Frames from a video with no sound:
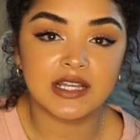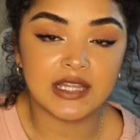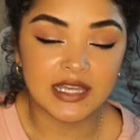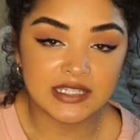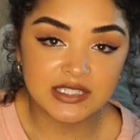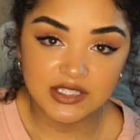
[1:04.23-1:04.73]

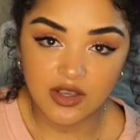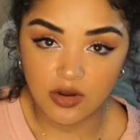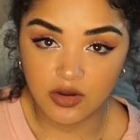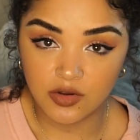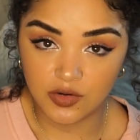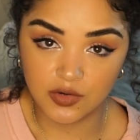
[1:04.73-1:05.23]
cleanse
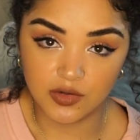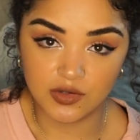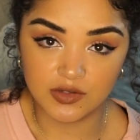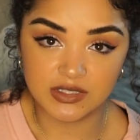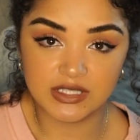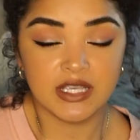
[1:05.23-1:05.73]
our
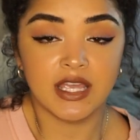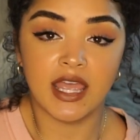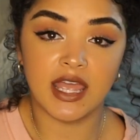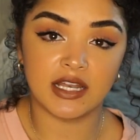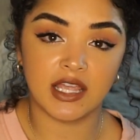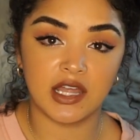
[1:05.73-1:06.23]
curls
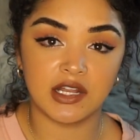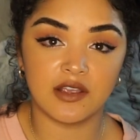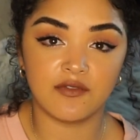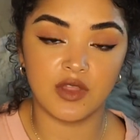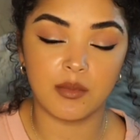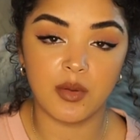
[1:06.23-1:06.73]
and kind of
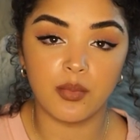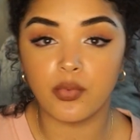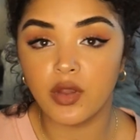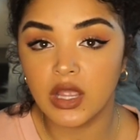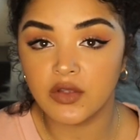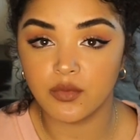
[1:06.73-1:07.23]
give them a
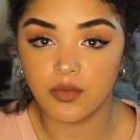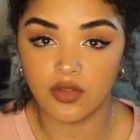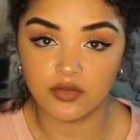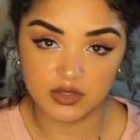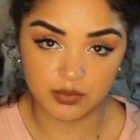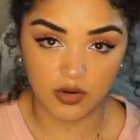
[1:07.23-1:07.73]
break from
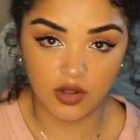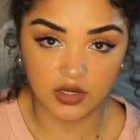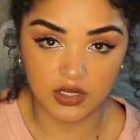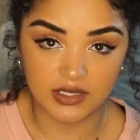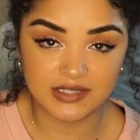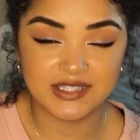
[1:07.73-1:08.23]
all those
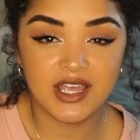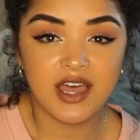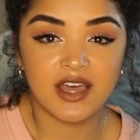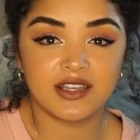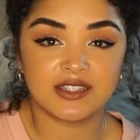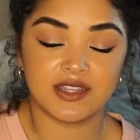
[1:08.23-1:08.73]
products
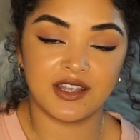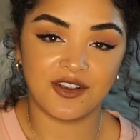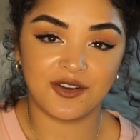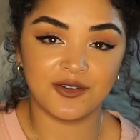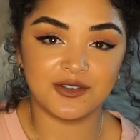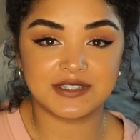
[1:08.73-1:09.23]
so that
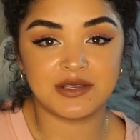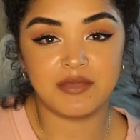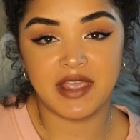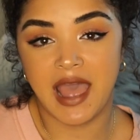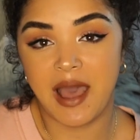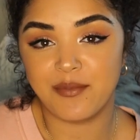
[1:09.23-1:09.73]
our curls can
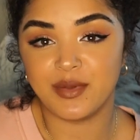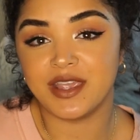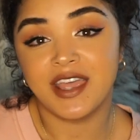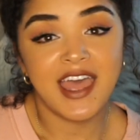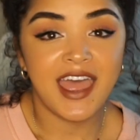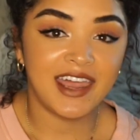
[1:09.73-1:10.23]
be
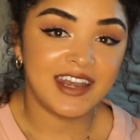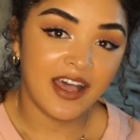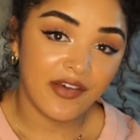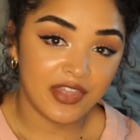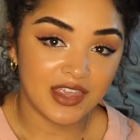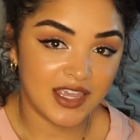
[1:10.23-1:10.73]
happy and
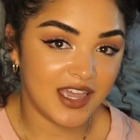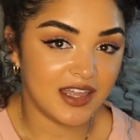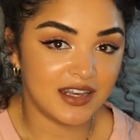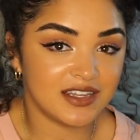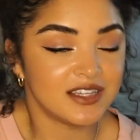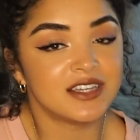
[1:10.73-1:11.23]
healthy
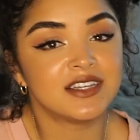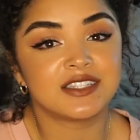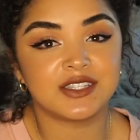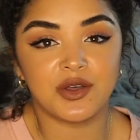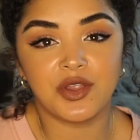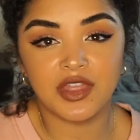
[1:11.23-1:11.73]
again.
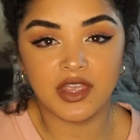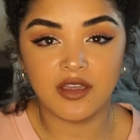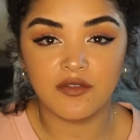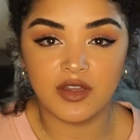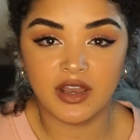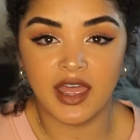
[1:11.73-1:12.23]
So think
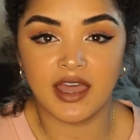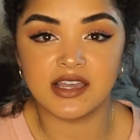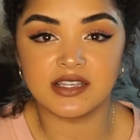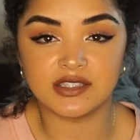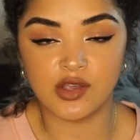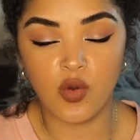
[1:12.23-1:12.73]
of it
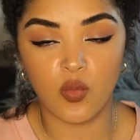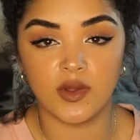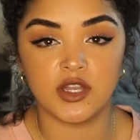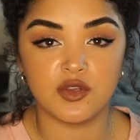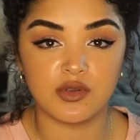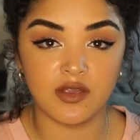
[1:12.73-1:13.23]
as
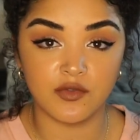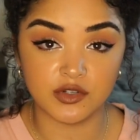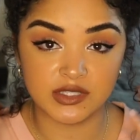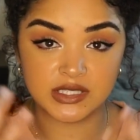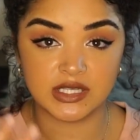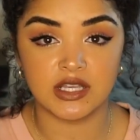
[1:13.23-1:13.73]
when you give
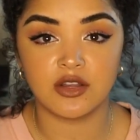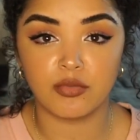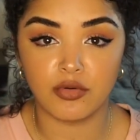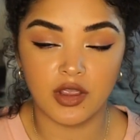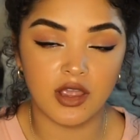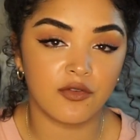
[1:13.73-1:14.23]
your skin a
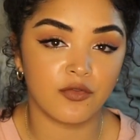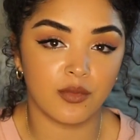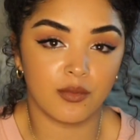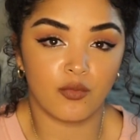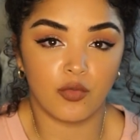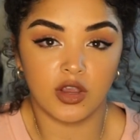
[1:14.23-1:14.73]
break
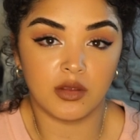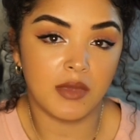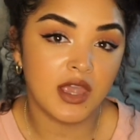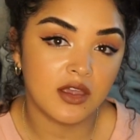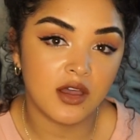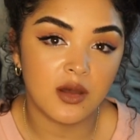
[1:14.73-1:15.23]
from wearing
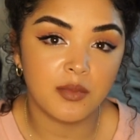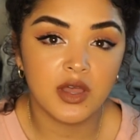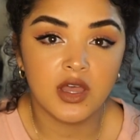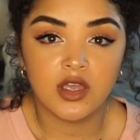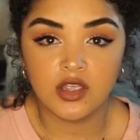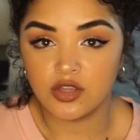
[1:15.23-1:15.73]
makeup.
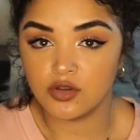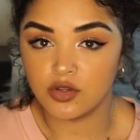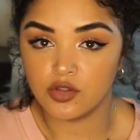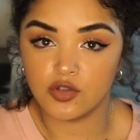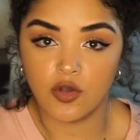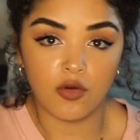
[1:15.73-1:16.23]
You know,
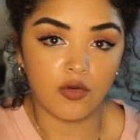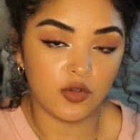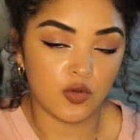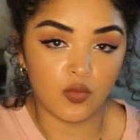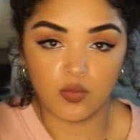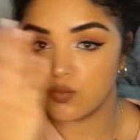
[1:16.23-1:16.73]

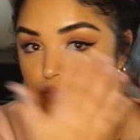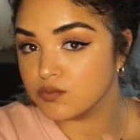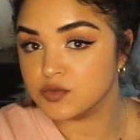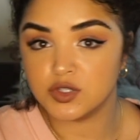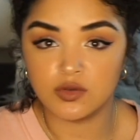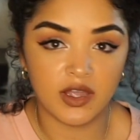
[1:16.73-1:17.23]
you
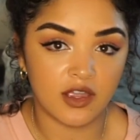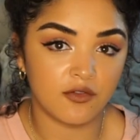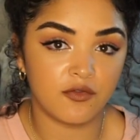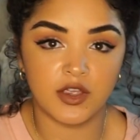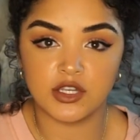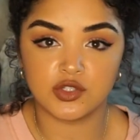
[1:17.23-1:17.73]
do like a
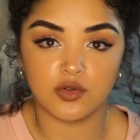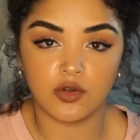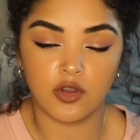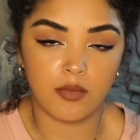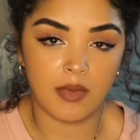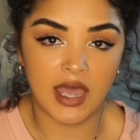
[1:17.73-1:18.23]
facial
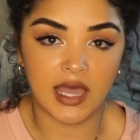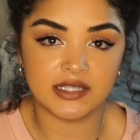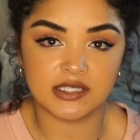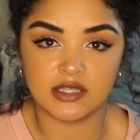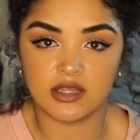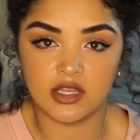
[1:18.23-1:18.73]
or a
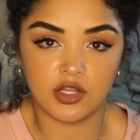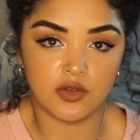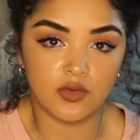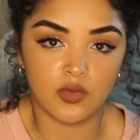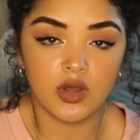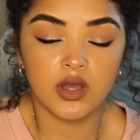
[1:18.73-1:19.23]
mask, and then
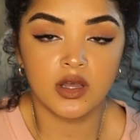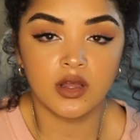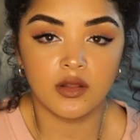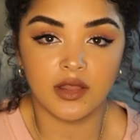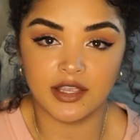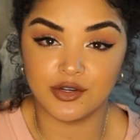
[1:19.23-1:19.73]
you
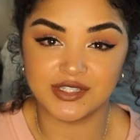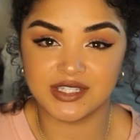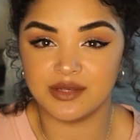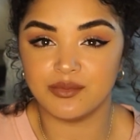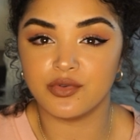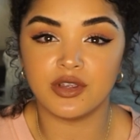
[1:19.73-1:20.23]
let your
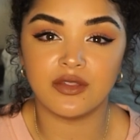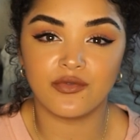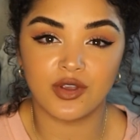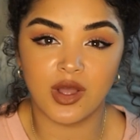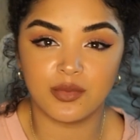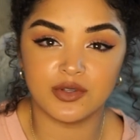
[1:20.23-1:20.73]
skin breathe
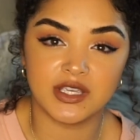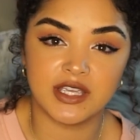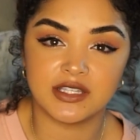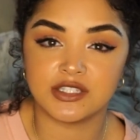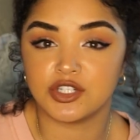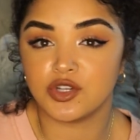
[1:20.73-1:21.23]
for a couple
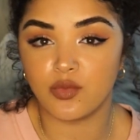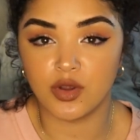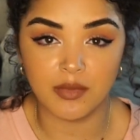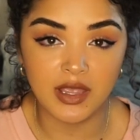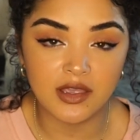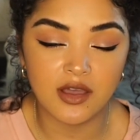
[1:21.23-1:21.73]
days and you don't
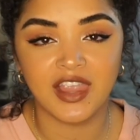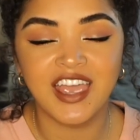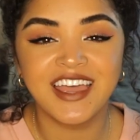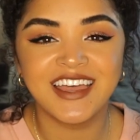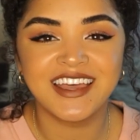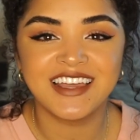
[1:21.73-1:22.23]
wear makeup.
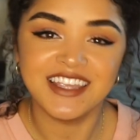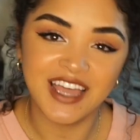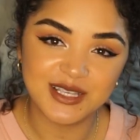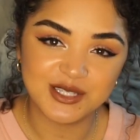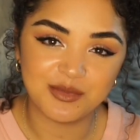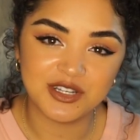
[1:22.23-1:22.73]

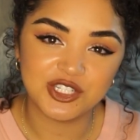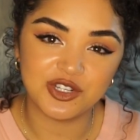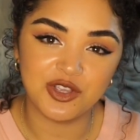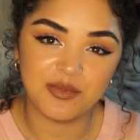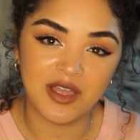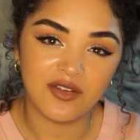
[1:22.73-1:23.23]
Yeah, so I'm going to show
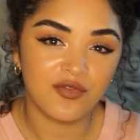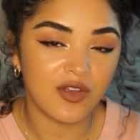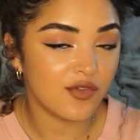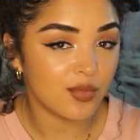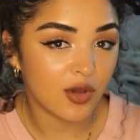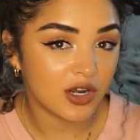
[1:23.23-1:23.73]
you my
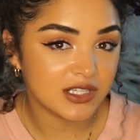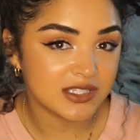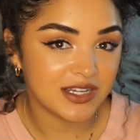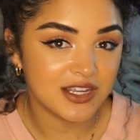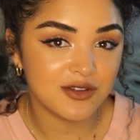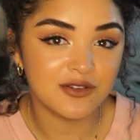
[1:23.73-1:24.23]
favorite products
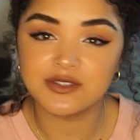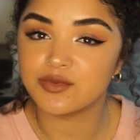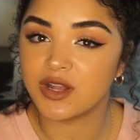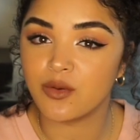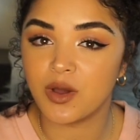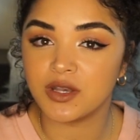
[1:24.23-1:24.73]
that I use
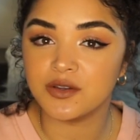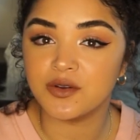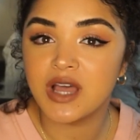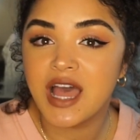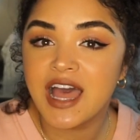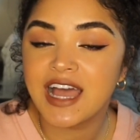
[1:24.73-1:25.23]
when I want
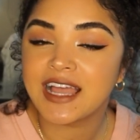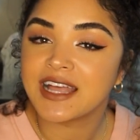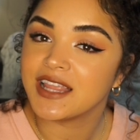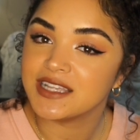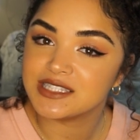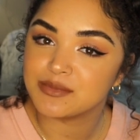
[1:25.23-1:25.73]
to
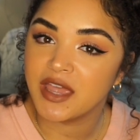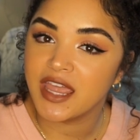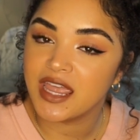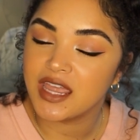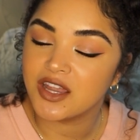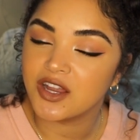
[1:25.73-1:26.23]
cleanse my
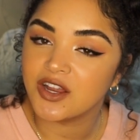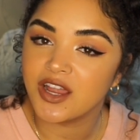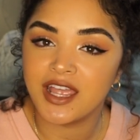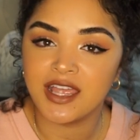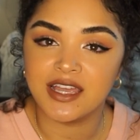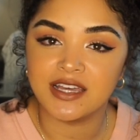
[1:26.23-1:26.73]
hair,
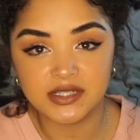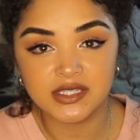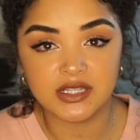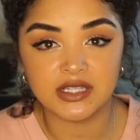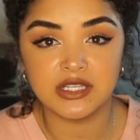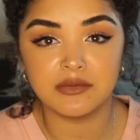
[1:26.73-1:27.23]
and
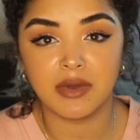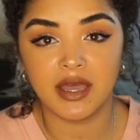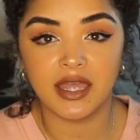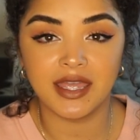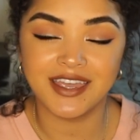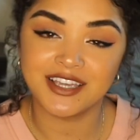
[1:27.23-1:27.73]
basically
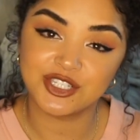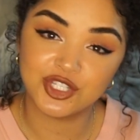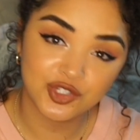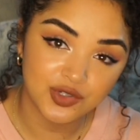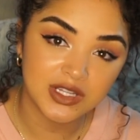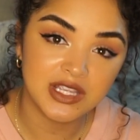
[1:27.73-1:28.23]
my
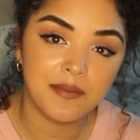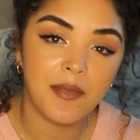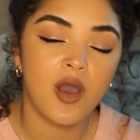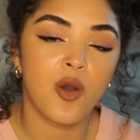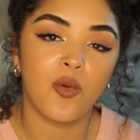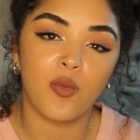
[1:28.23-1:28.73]

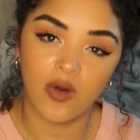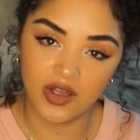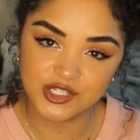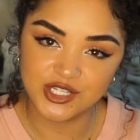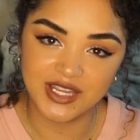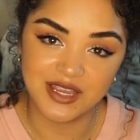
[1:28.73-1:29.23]
extreme
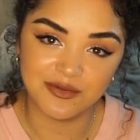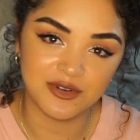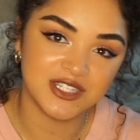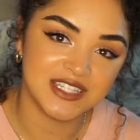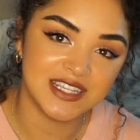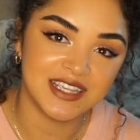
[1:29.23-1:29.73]
wash day
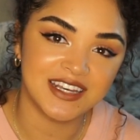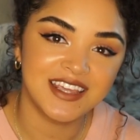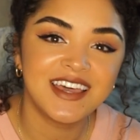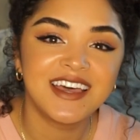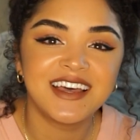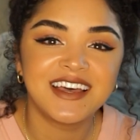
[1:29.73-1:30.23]

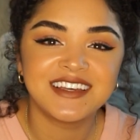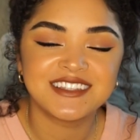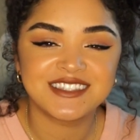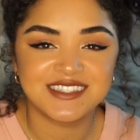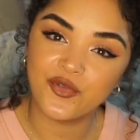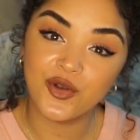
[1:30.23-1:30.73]
routine.
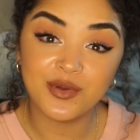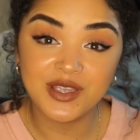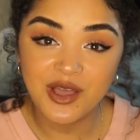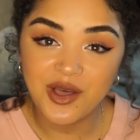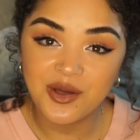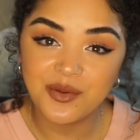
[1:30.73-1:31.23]
Before we
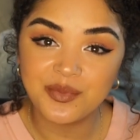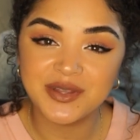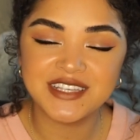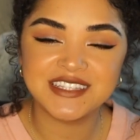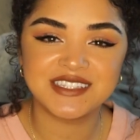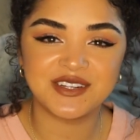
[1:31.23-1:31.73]
go,
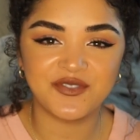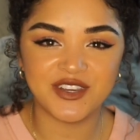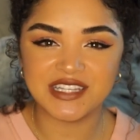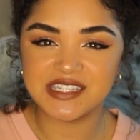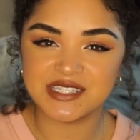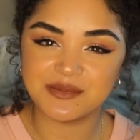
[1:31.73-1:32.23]
please don't
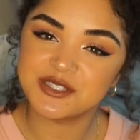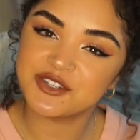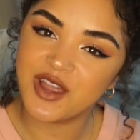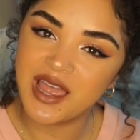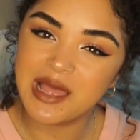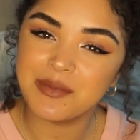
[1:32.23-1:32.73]
forget to
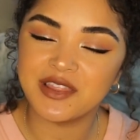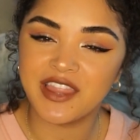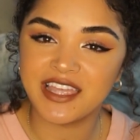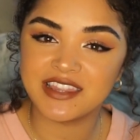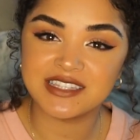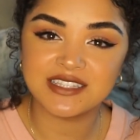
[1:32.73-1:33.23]
subscribe and
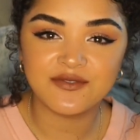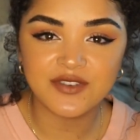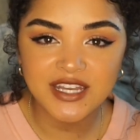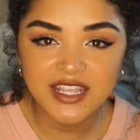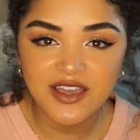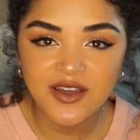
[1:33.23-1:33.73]
like this
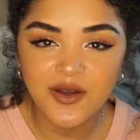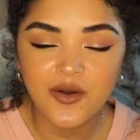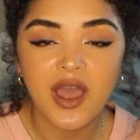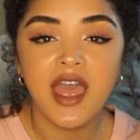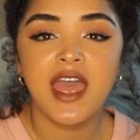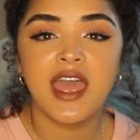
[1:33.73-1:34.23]

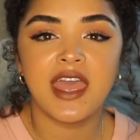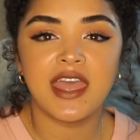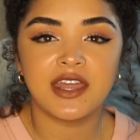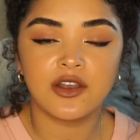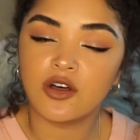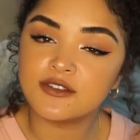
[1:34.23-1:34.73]
video,
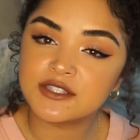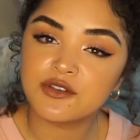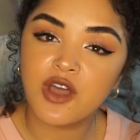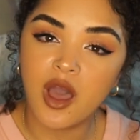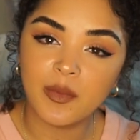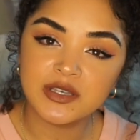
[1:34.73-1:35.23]
and
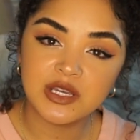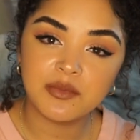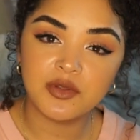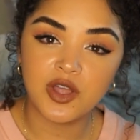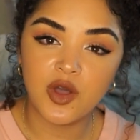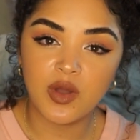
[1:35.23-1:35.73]
also comment down
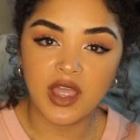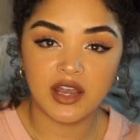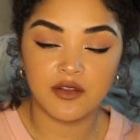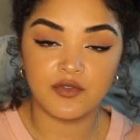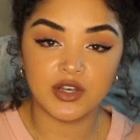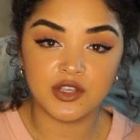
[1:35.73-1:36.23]
below what
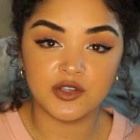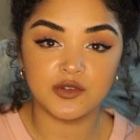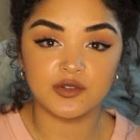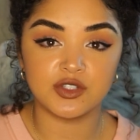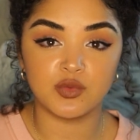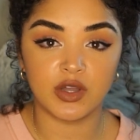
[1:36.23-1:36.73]
kind of
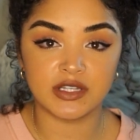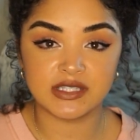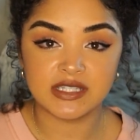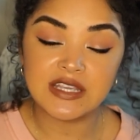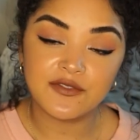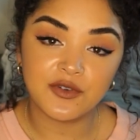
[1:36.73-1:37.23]
videos you want to
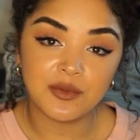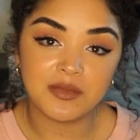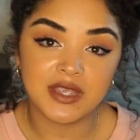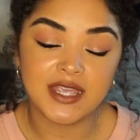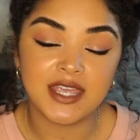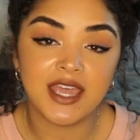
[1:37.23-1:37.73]
see from
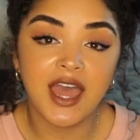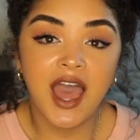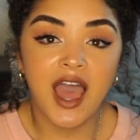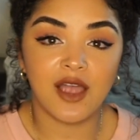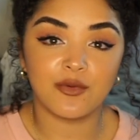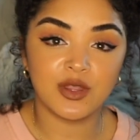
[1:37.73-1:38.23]
me.
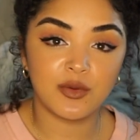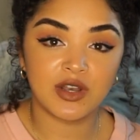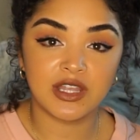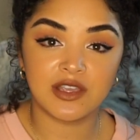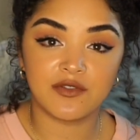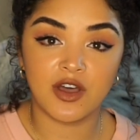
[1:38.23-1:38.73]
I really
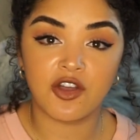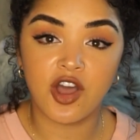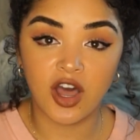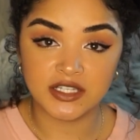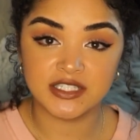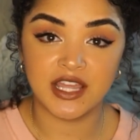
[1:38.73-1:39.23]
want to give out
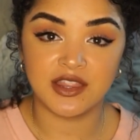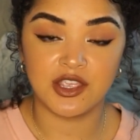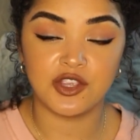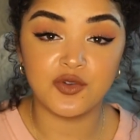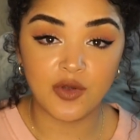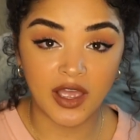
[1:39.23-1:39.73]
content
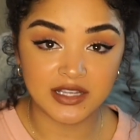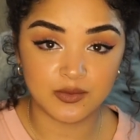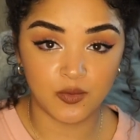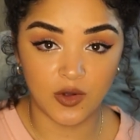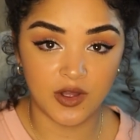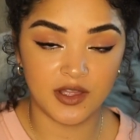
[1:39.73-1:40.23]
that you
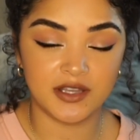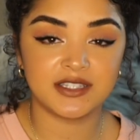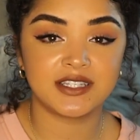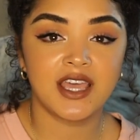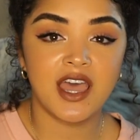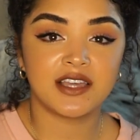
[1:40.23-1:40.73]
guys
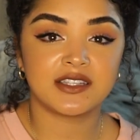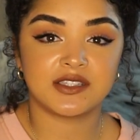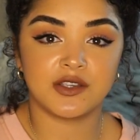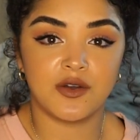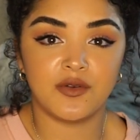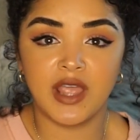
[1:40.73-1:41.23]
want,
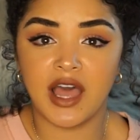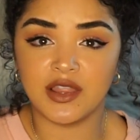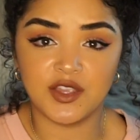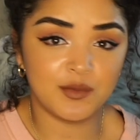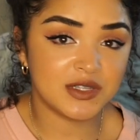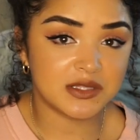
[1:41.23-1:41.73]
so yeah,
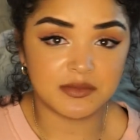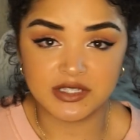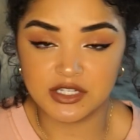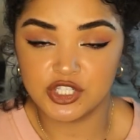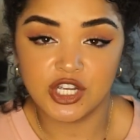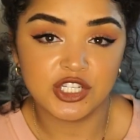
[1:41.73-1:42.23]
leave me some
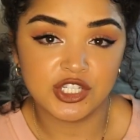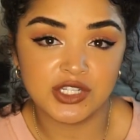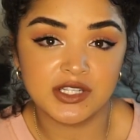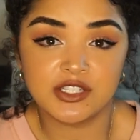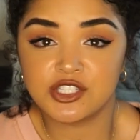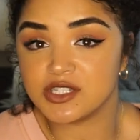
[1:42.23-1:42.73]

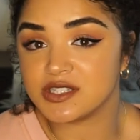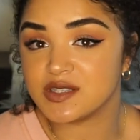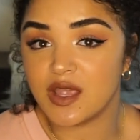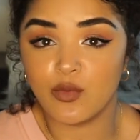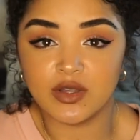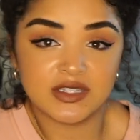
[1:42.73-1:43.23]
suggestions, just
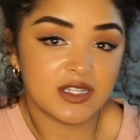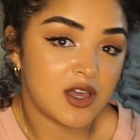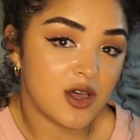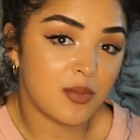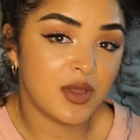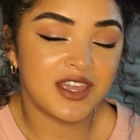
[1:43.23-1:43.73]
say what's
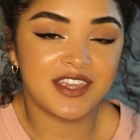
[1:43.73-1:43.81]
up,